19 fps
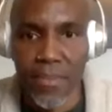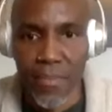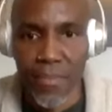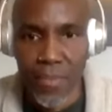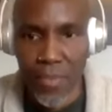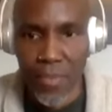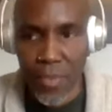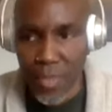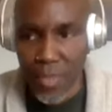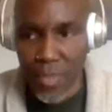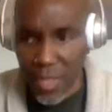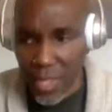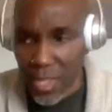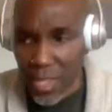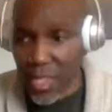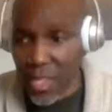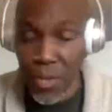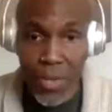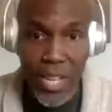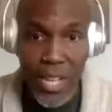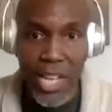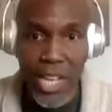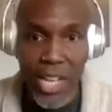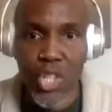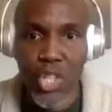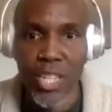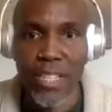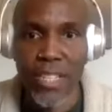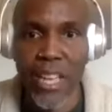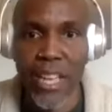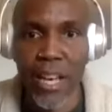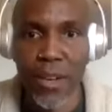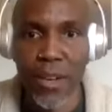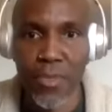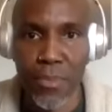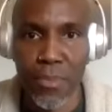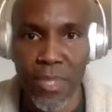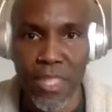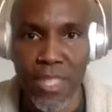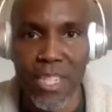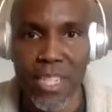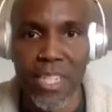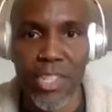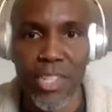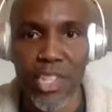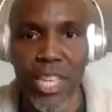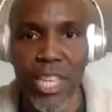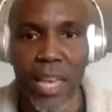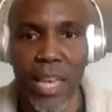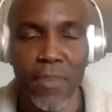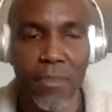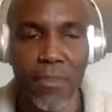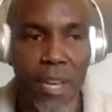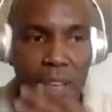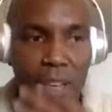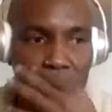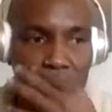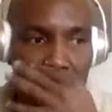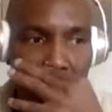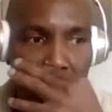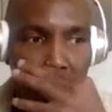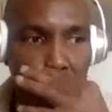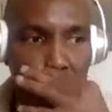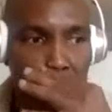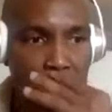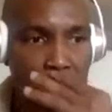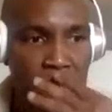is actually in town from Sydney. She came to my event.